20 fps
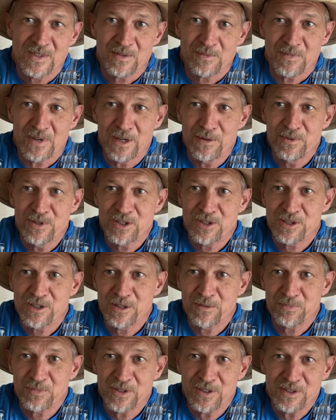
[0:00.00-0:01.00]
Maybe it's
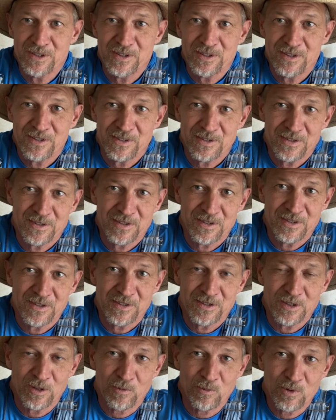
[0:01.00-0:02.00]
something
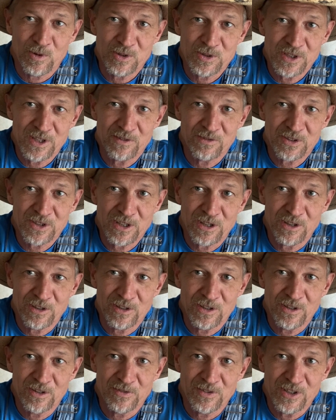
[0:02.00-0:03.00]
no one's ever
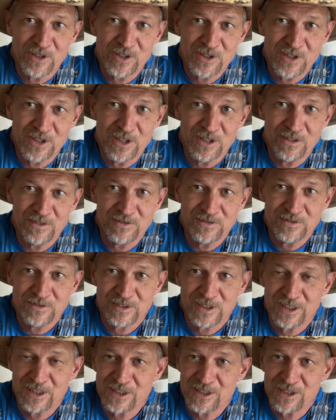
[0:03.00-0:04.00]
thought of themselves.
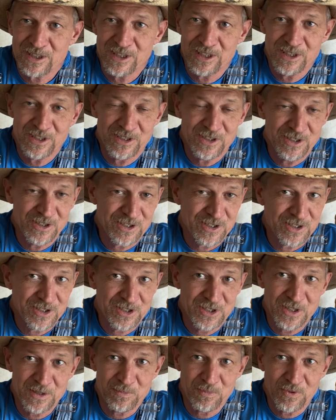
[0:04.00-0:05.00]
Like I said, it's just a
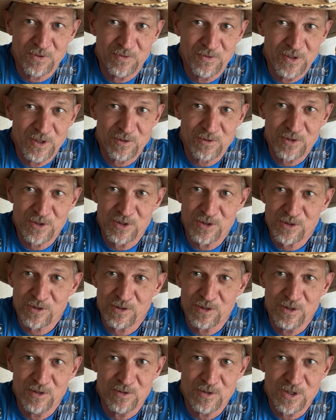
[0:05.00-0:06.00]
simple filter that
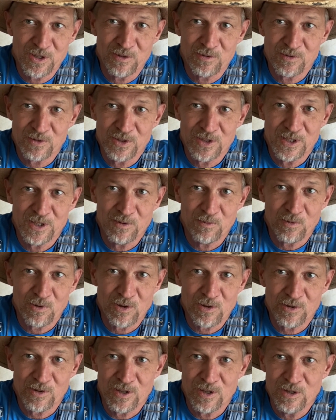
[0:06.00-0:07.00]
screws on to your
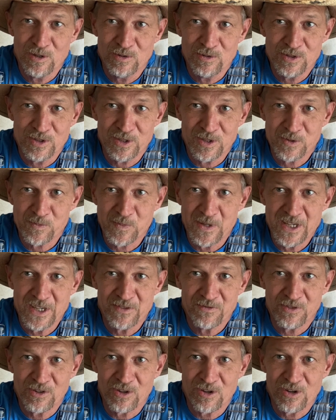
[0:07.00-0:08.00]
water hose, and it's
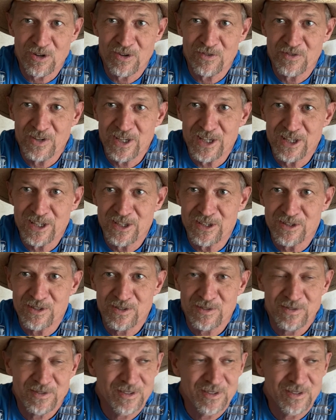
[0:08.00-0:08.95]
made for RVs.